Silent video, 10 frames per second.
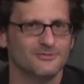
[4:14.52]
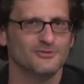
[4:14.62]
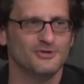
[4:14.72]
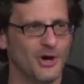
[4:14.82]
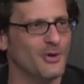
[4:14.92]

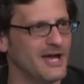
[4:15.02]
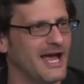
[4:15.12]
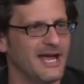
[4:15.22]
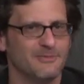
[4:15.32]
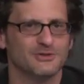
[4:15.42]
no
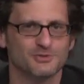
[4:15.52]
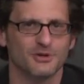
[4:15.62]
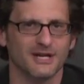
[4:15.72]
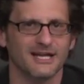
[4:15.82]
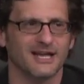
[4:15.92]
game is
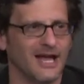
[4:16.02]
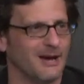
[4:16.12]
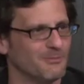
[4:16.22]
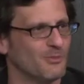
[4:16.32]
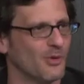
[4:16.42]
really a
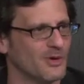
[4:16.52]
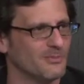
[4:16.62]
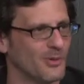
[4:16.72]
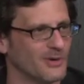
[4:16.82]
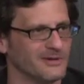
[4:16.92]
lot more
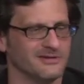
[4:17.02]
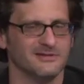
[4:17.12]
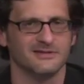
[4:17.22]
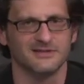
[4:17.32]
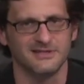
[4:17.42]
important
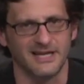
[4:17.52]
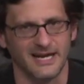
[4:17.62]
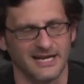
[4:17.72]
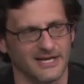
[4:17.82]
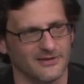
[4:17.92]
than
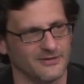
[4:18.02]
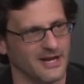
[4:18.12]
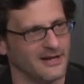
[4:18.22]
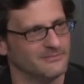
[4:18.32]
any other game.